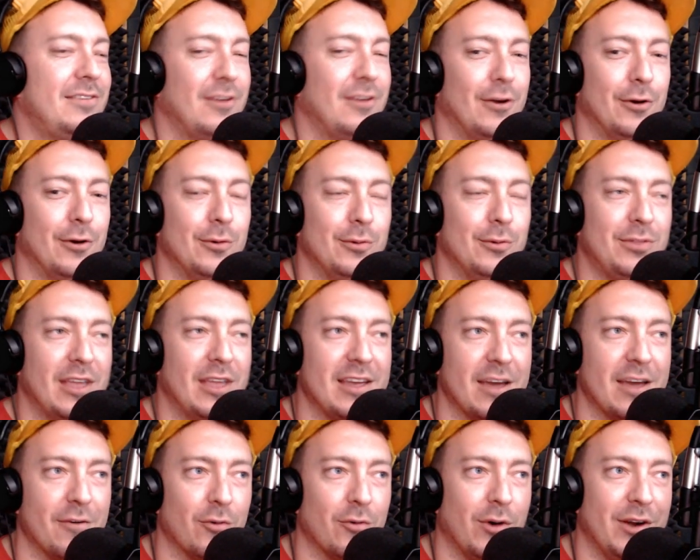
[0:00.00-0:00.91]
So
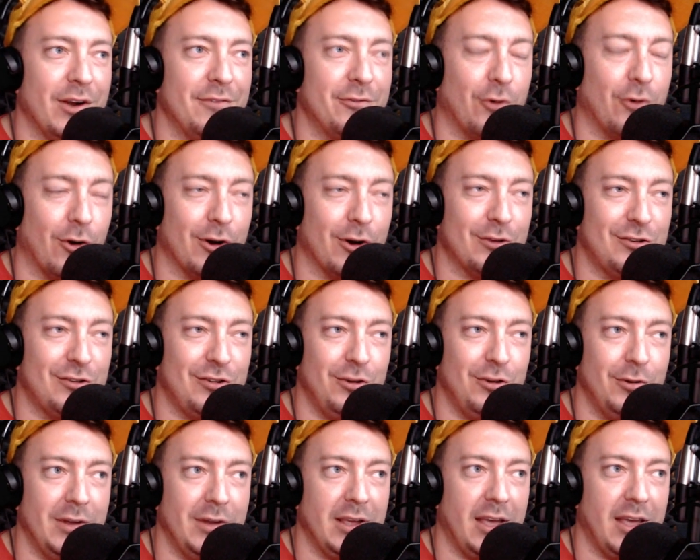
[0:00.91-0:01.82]
thank everyone for
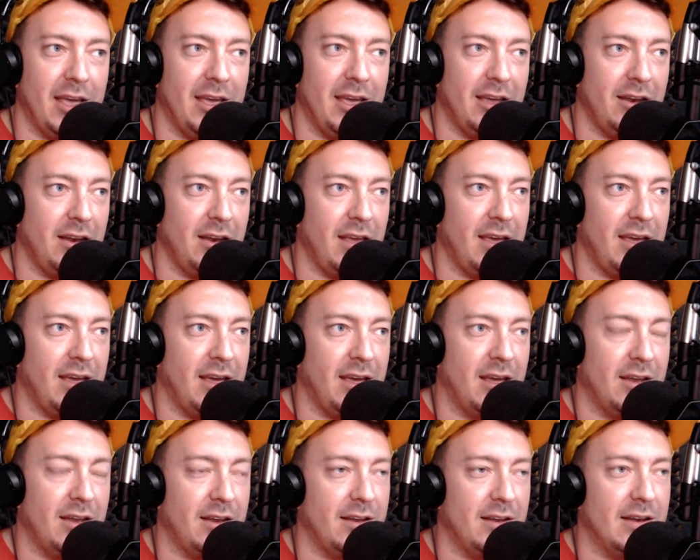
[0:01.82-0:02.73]
tuning in,
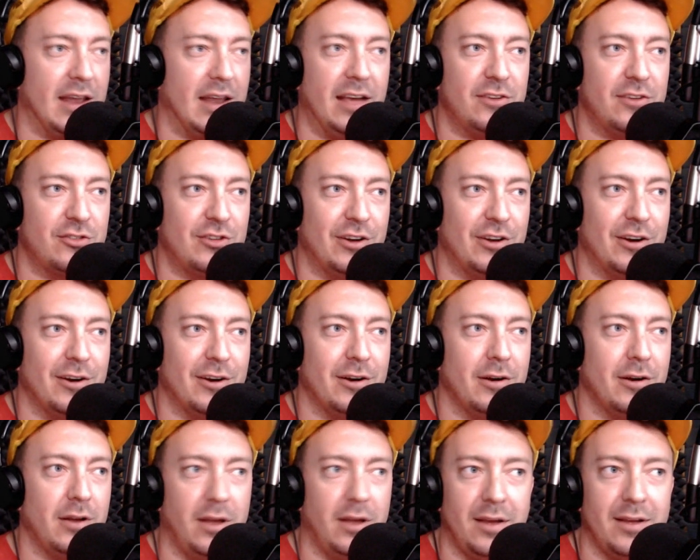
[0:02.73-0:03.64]
and next
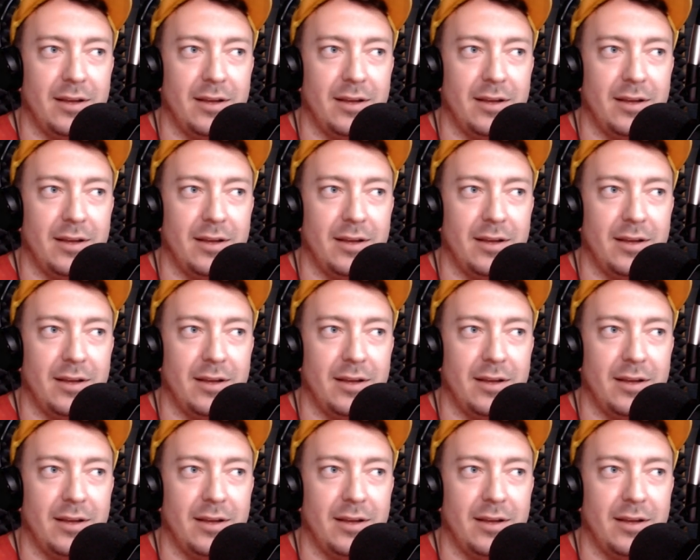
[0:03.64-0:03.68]
year